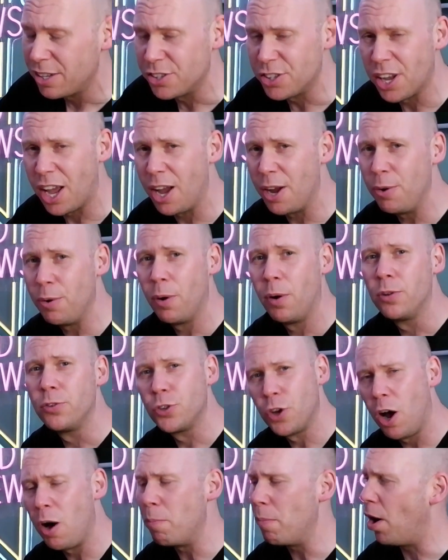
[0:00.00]
So
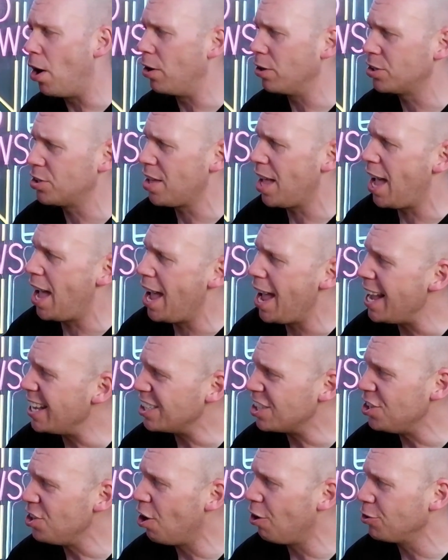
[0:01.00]
top marks there.
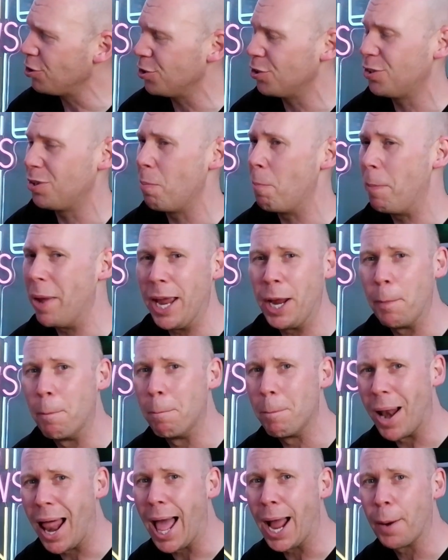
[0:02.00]
It's not just a
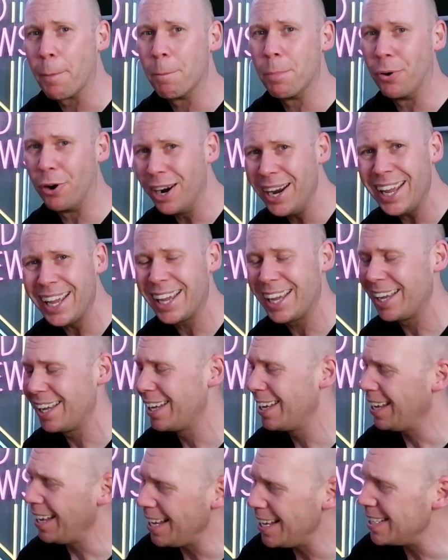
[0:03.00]
big black brick,
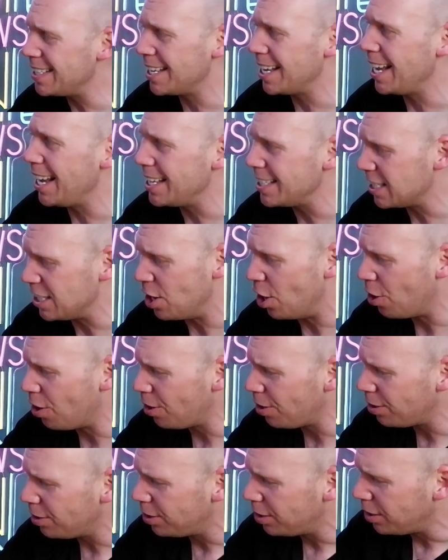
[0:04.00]
is it? It's
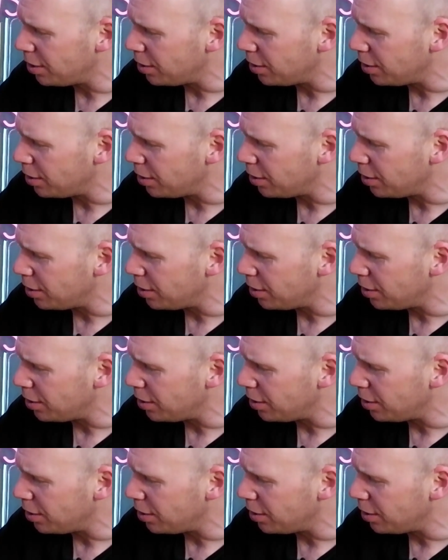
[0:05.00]
not,